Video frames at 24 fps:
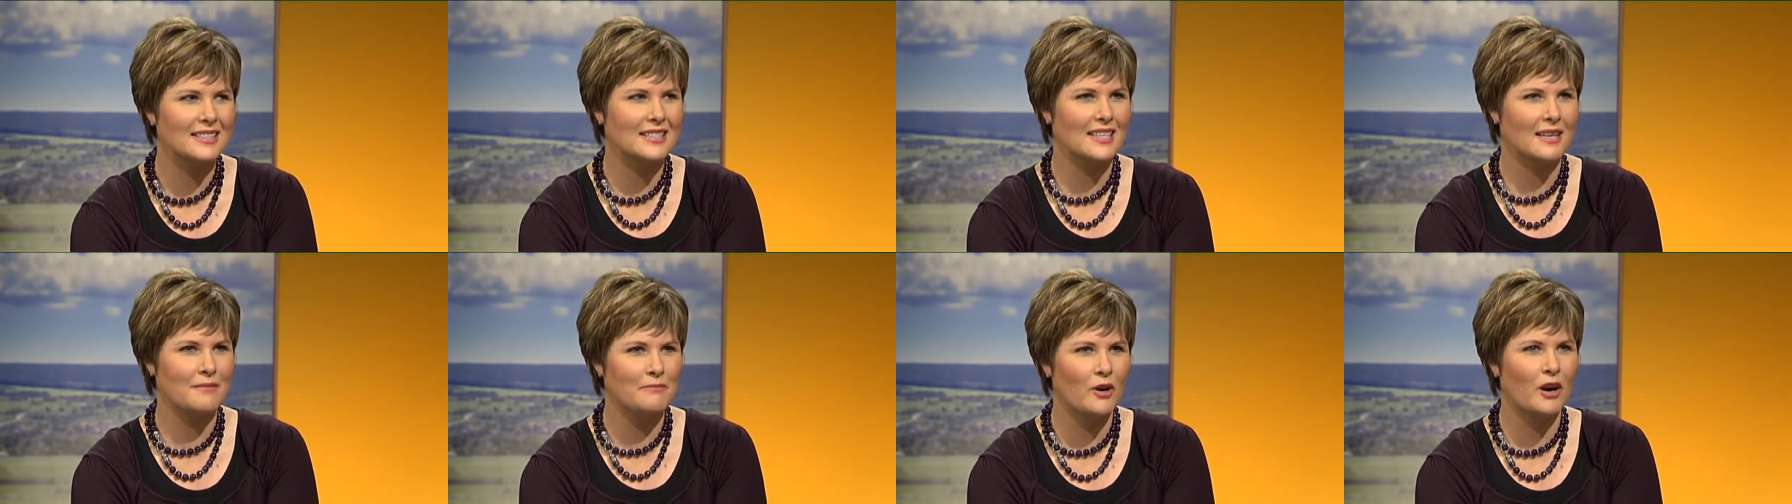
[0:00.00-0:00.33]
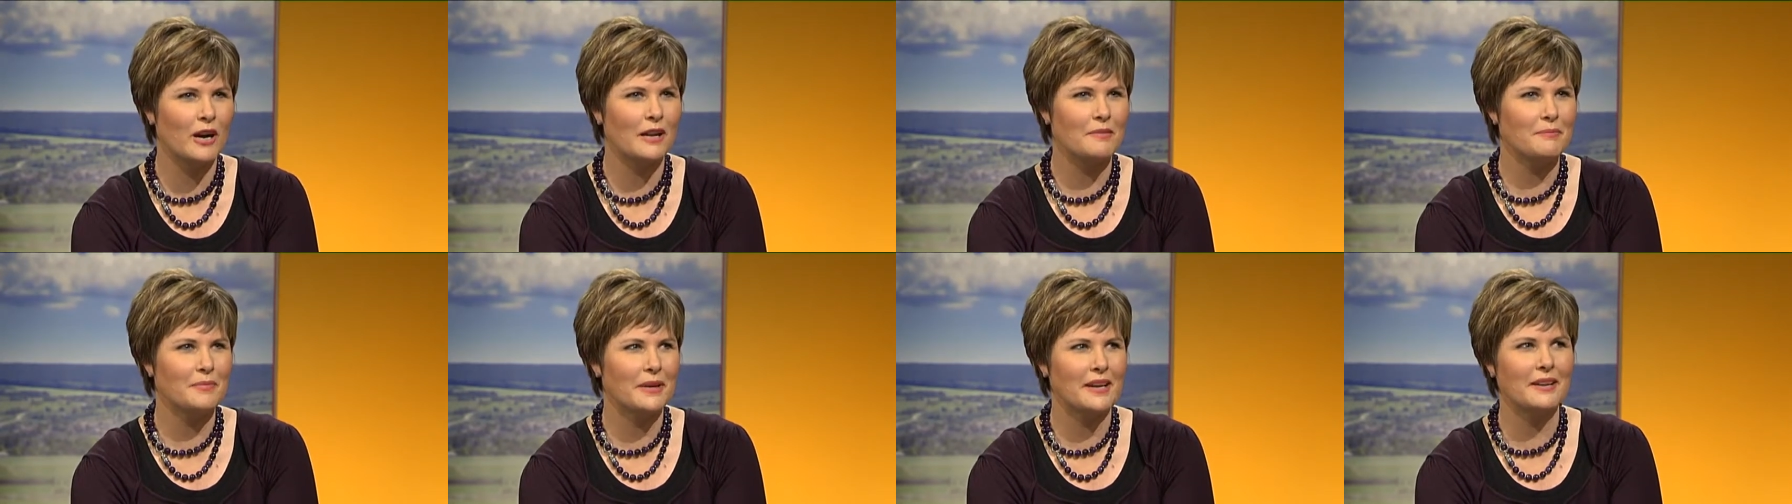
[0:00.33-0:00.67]
see
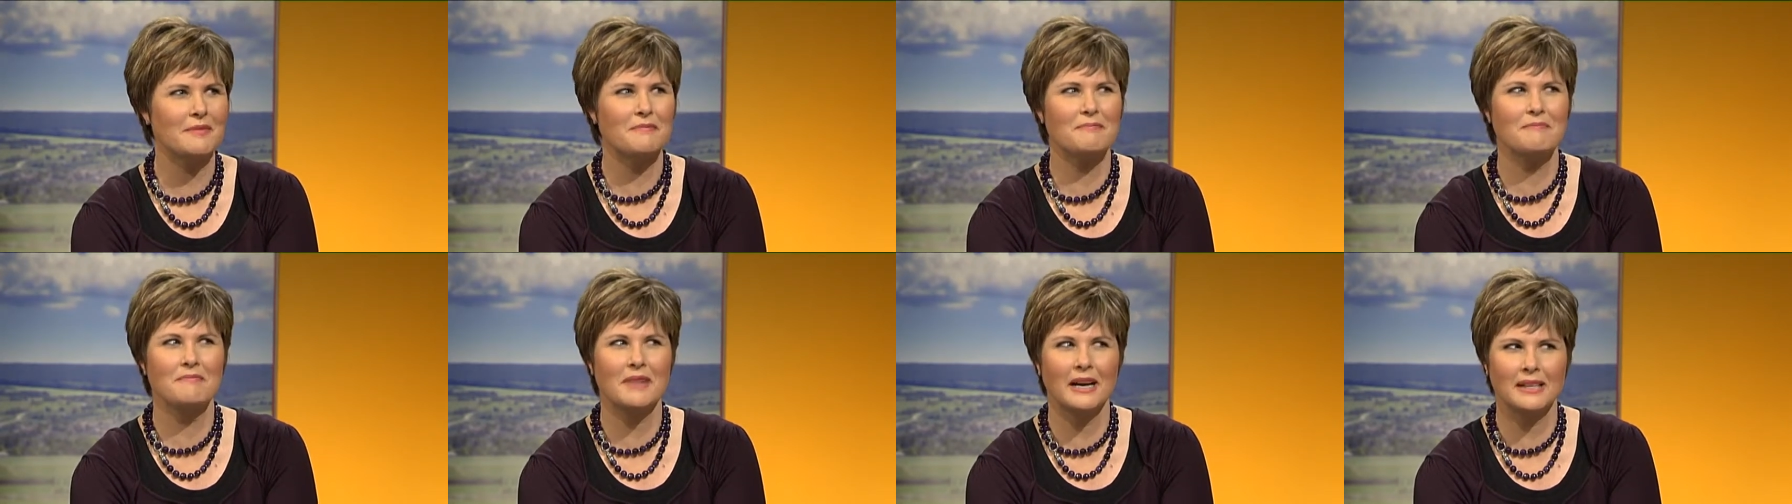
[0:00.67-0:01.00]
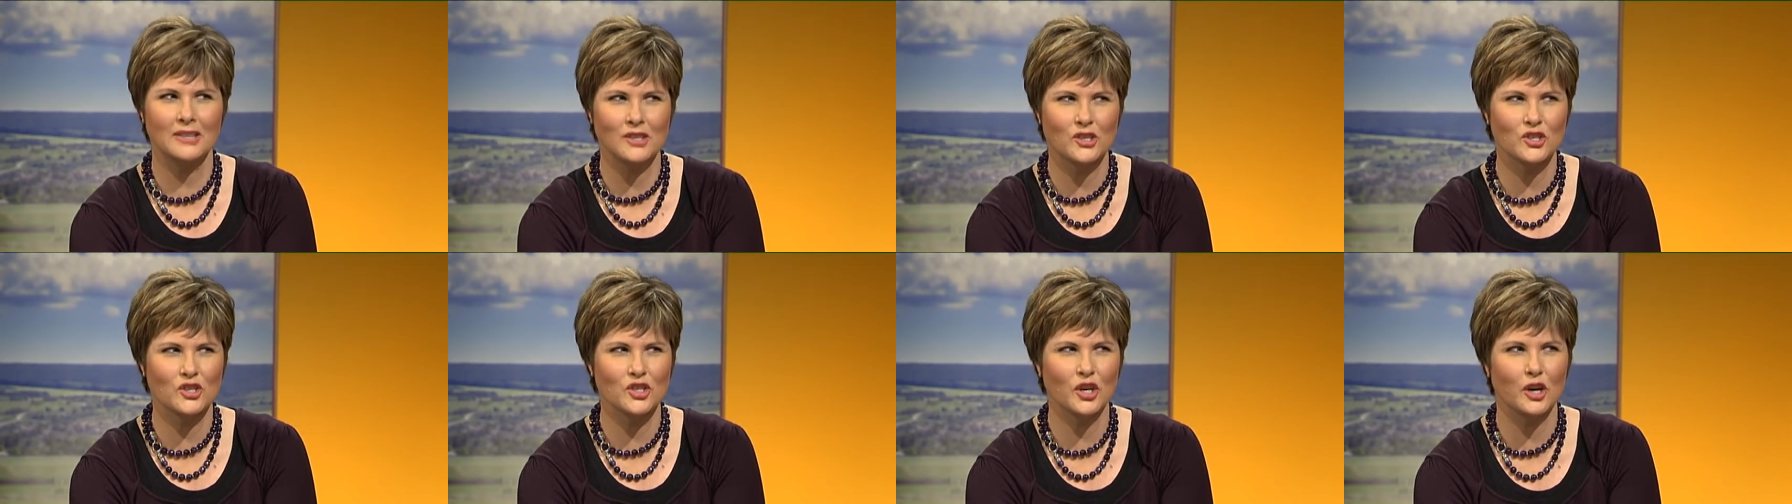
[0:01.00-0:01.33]
mine being
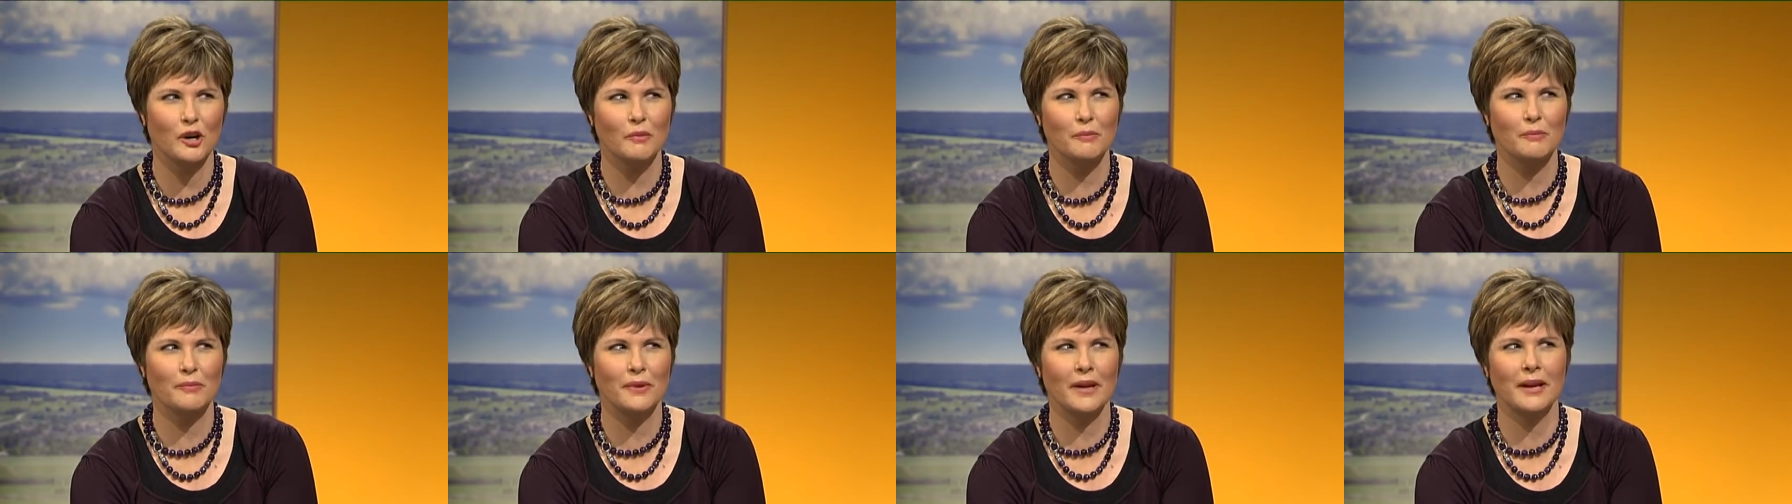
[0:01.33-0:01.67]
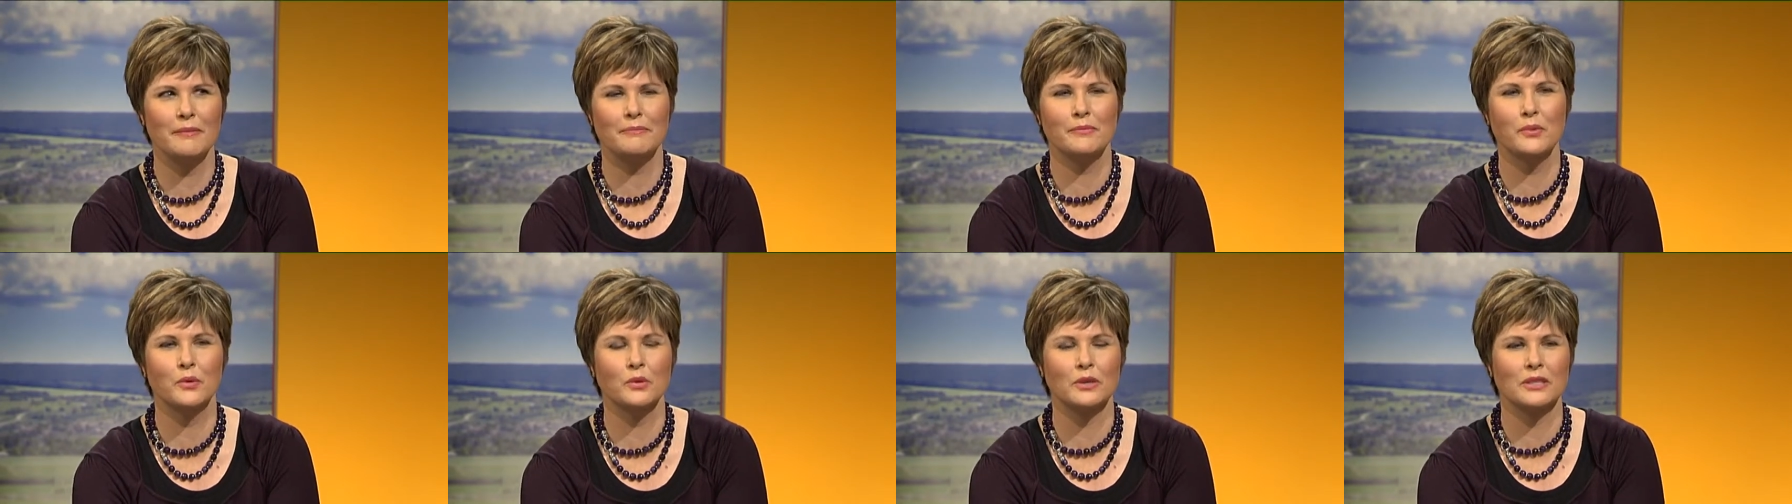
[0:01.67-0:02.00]
much chop
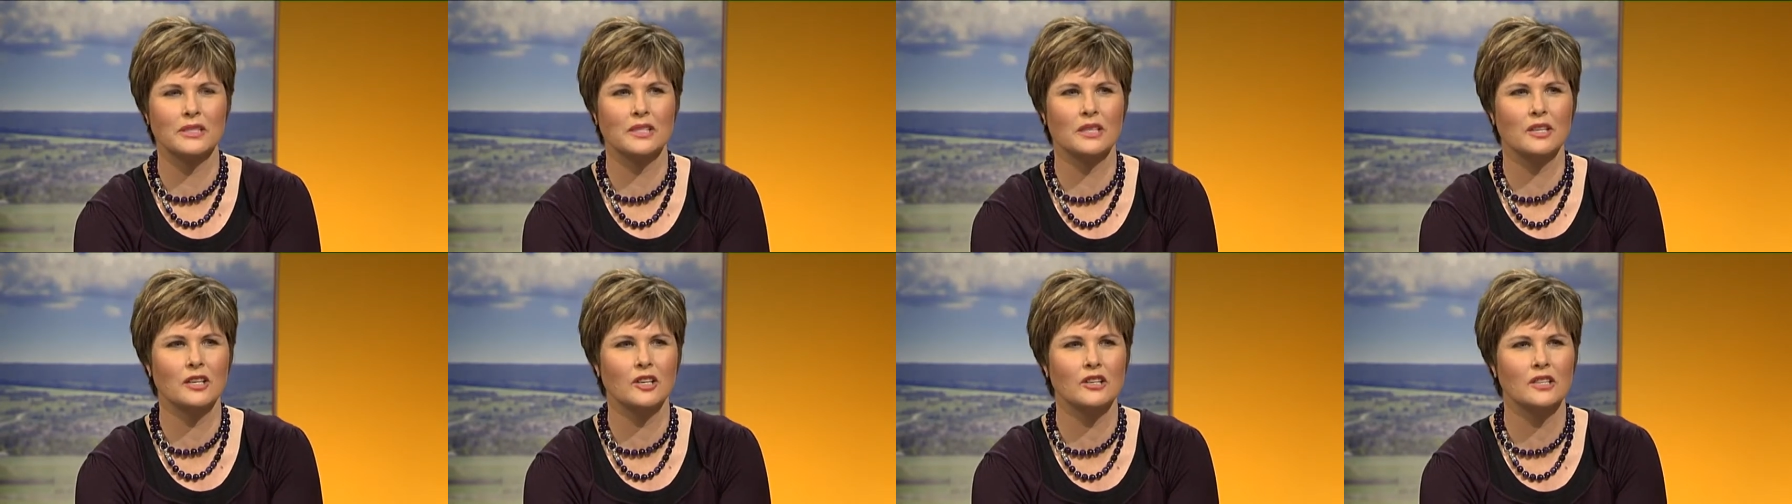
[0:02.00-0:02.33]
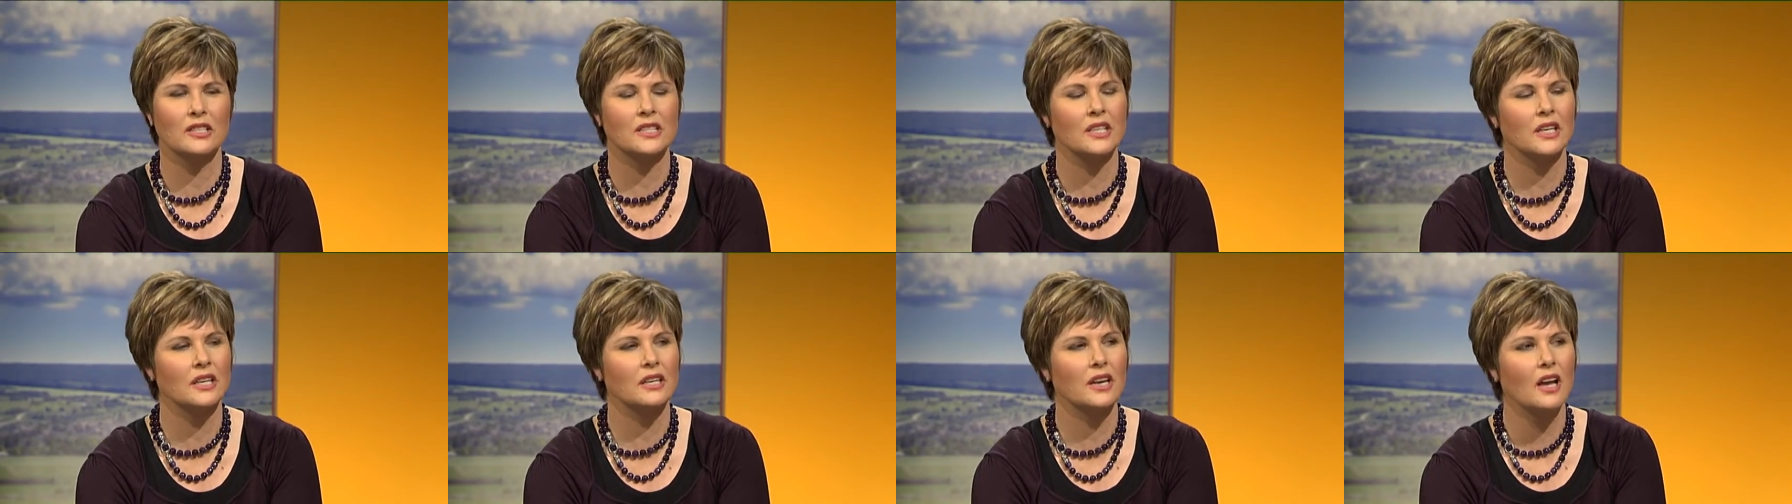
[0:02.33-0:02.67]
at border
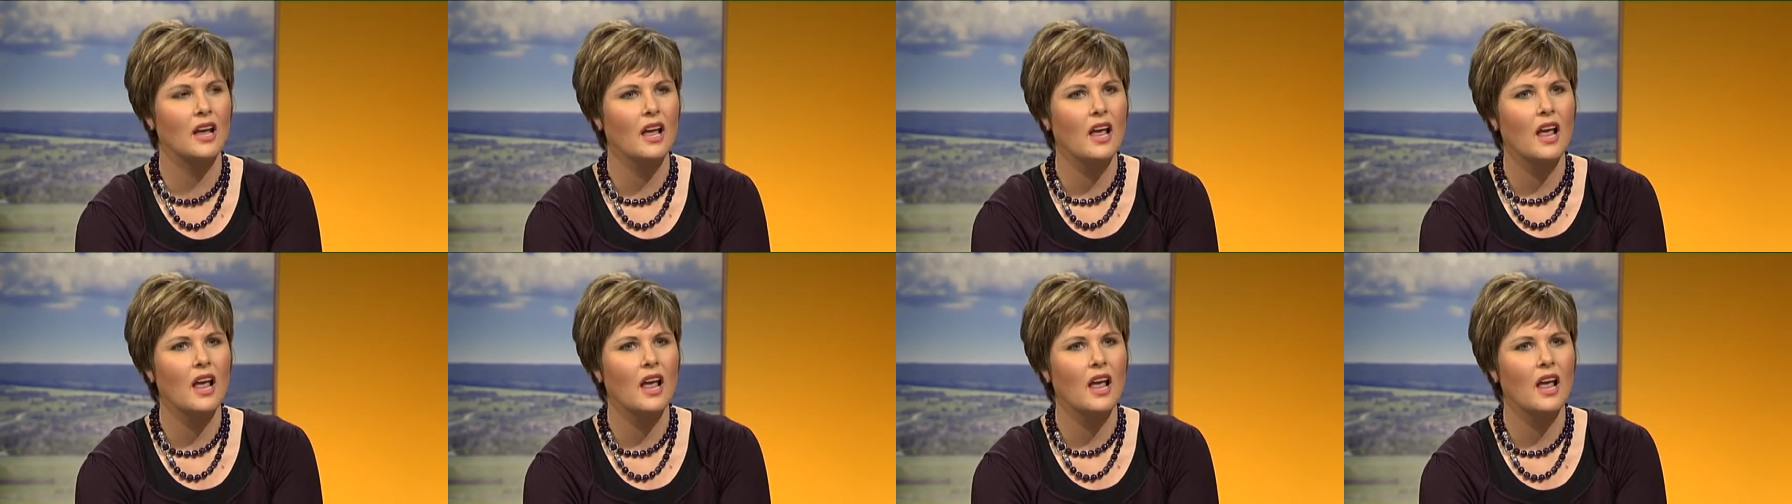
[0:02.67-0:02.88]
security.